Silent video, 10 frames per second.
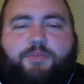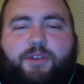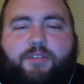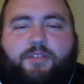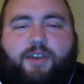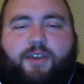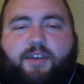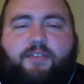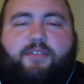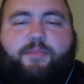But I
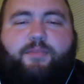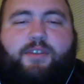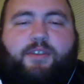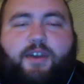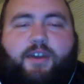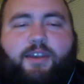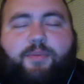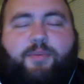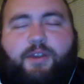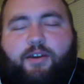guess it's something to kind of
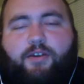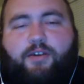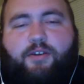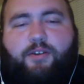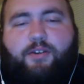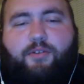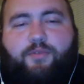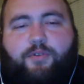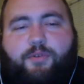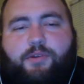keep an eye on going forward.